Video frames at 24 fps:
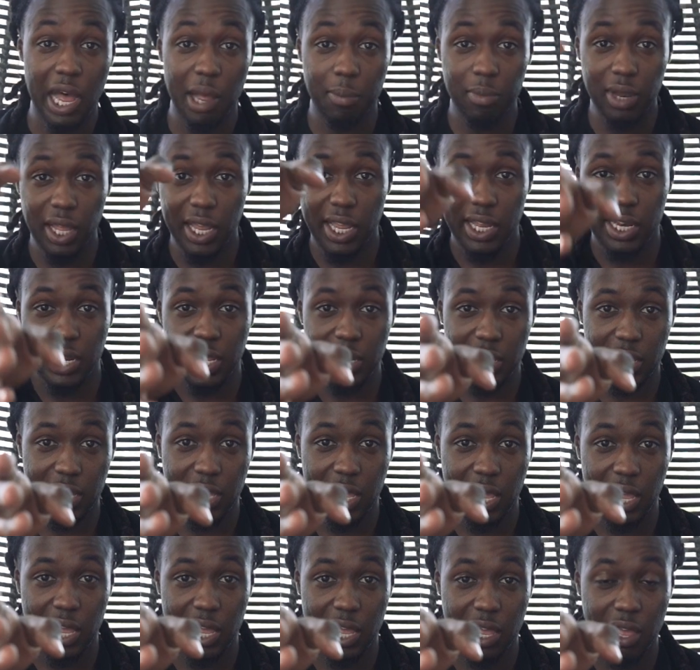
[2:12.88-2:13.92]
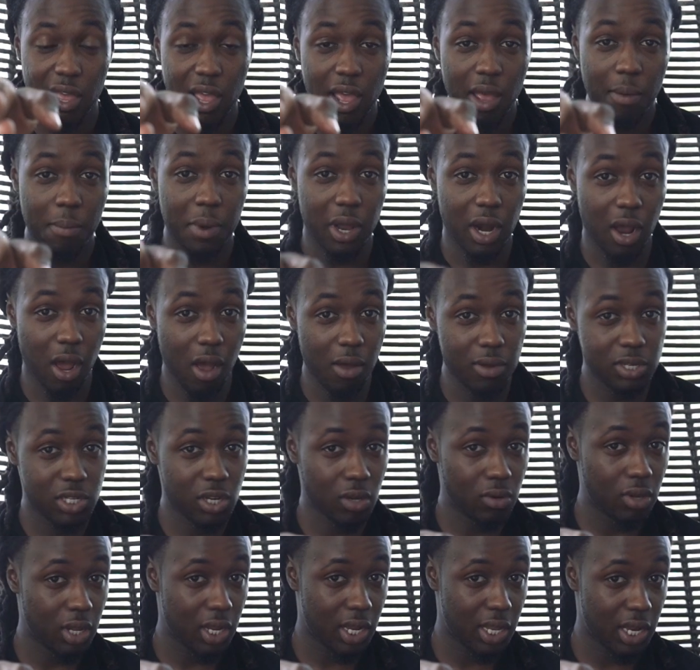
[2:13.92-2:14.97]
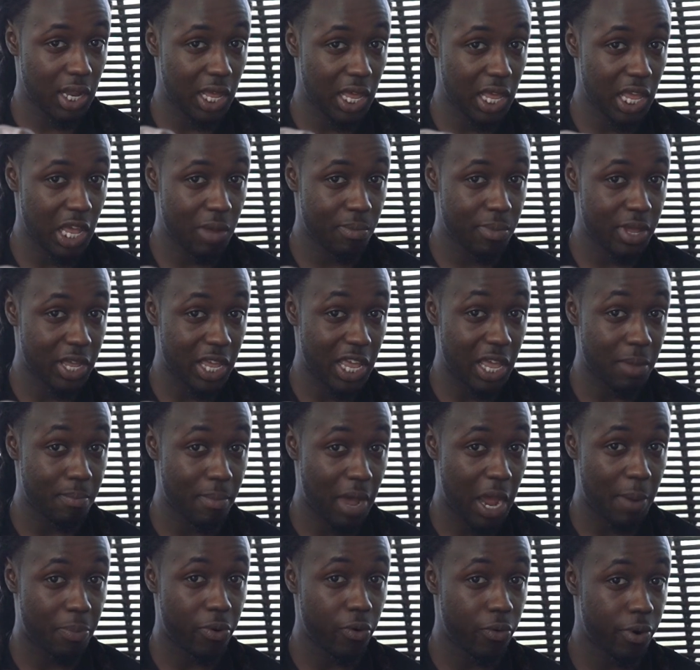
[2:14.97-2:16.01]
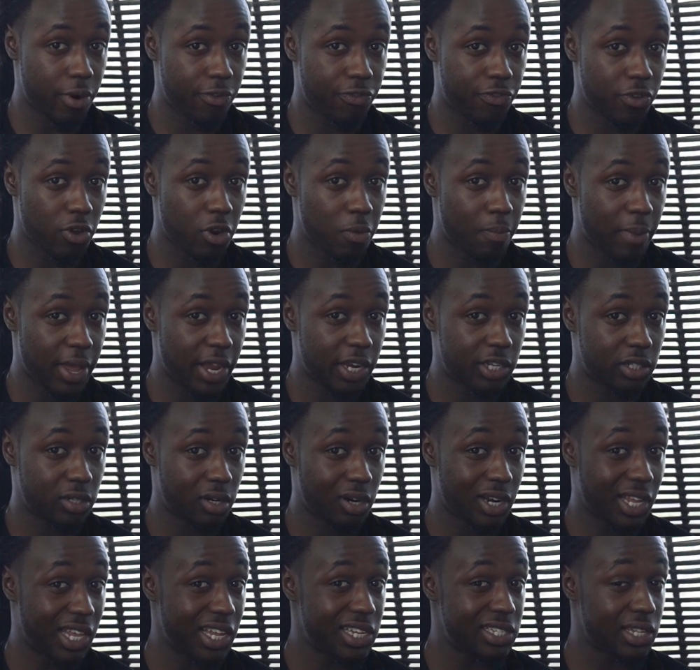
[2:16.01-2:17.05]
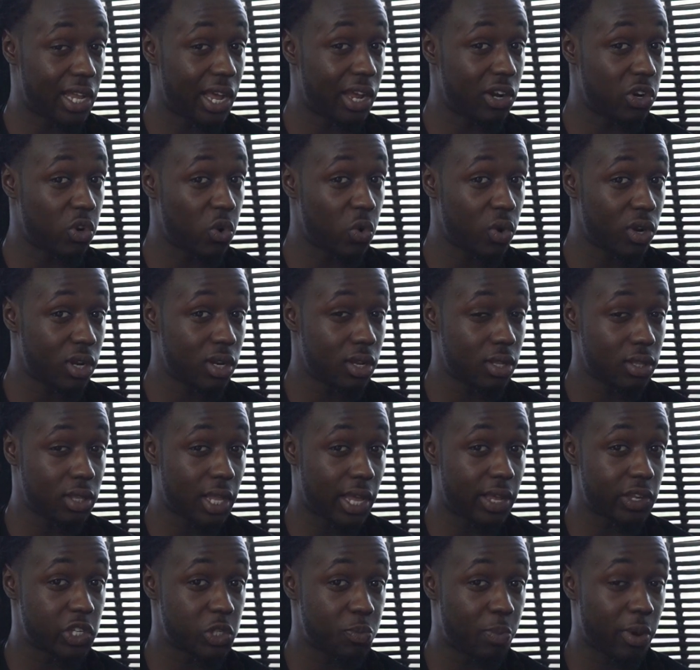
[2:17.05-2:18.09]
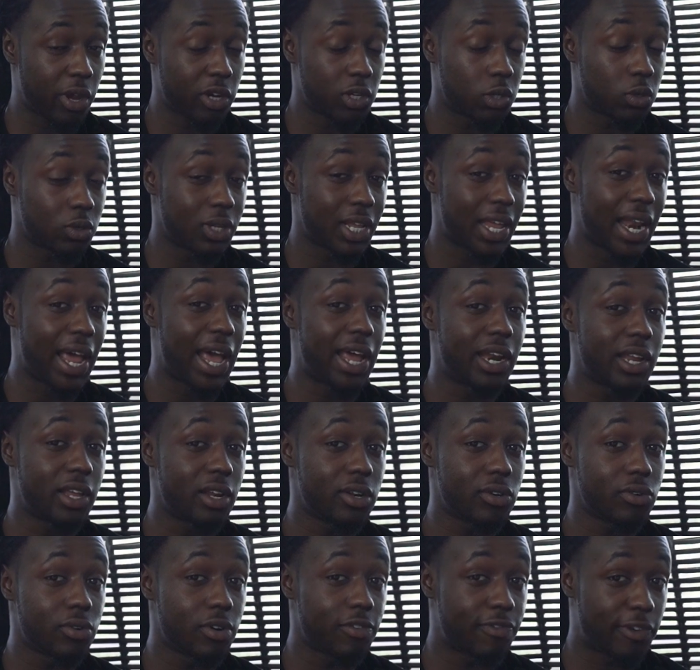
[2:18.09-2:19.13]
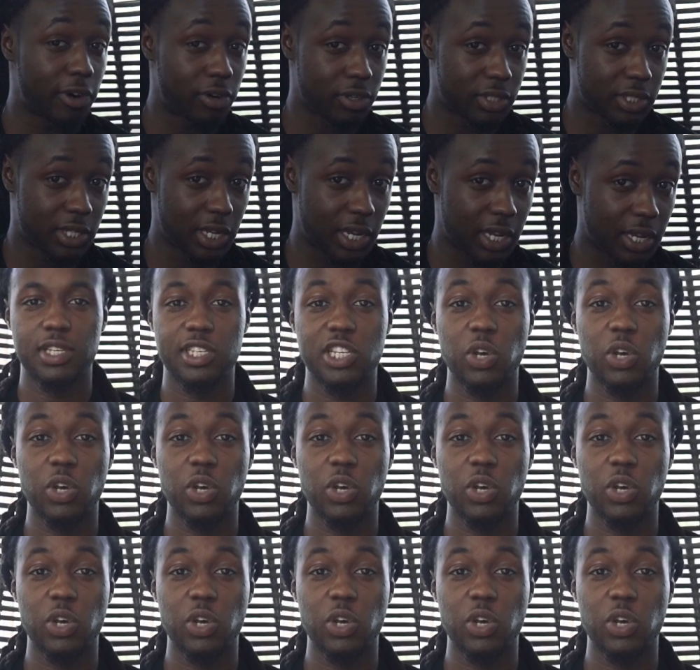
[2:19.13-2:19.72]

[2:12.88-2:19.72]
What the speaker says: I'm looking at the can, but also looking at him in my peripheral to make sure he's not doing anything special that I didn't do the first time.